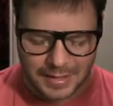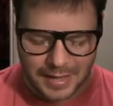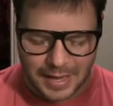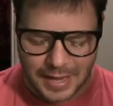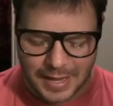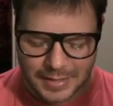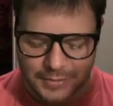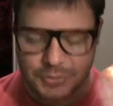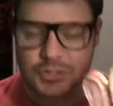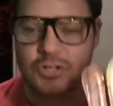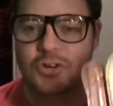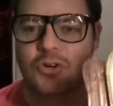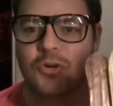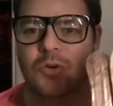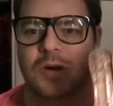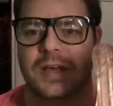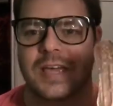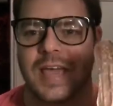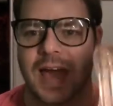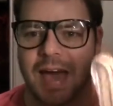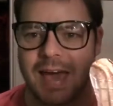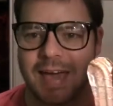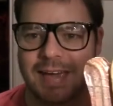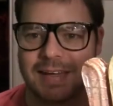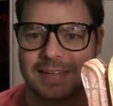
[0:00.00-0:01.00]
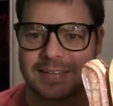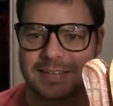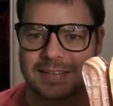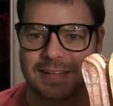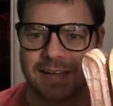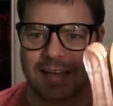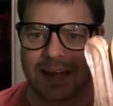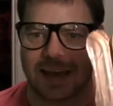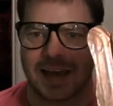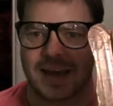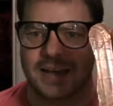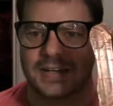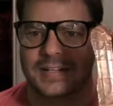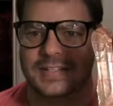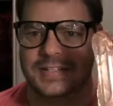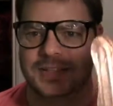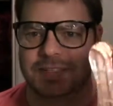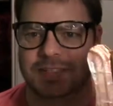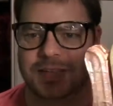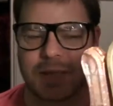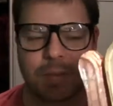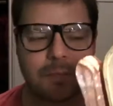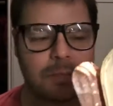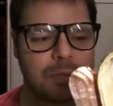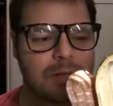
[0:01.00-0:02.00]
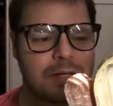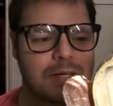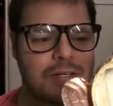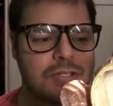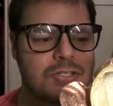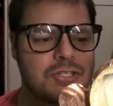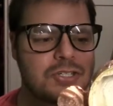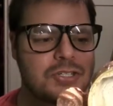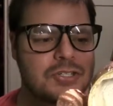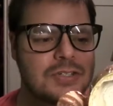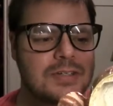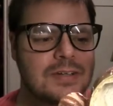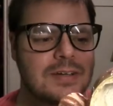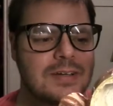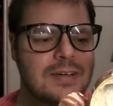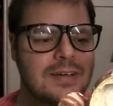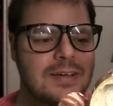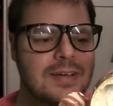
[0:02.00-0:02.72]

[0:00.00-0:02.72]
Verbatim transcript: and create an assemblage